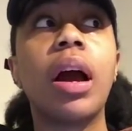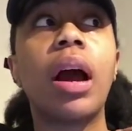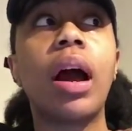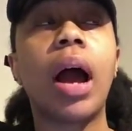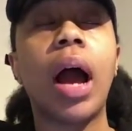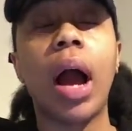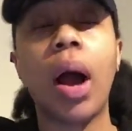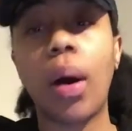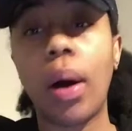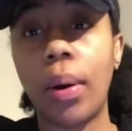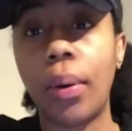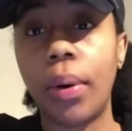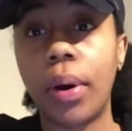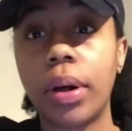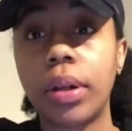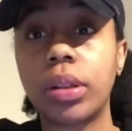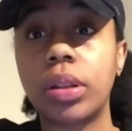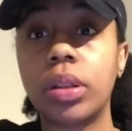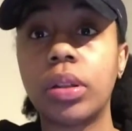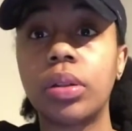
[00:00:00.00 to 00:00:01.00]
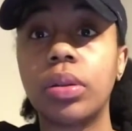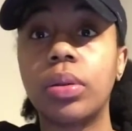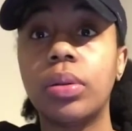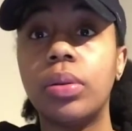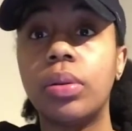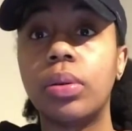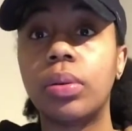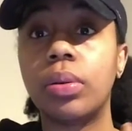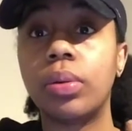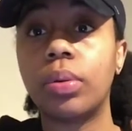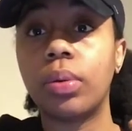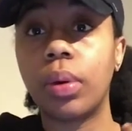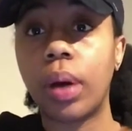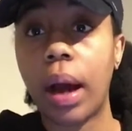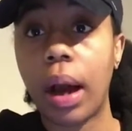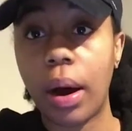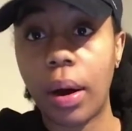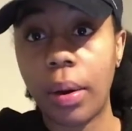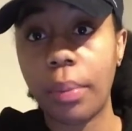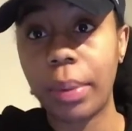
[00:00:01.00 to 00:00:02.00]
how I want to,
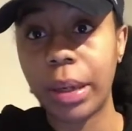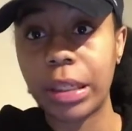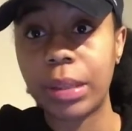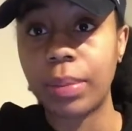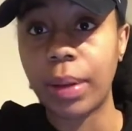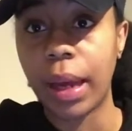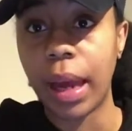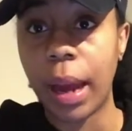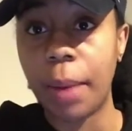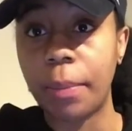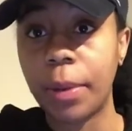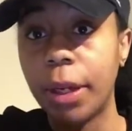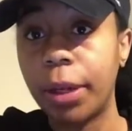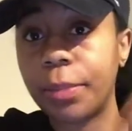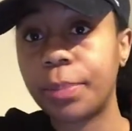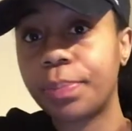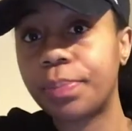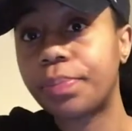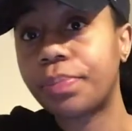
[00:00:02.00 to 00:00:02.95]
how it makes me happy.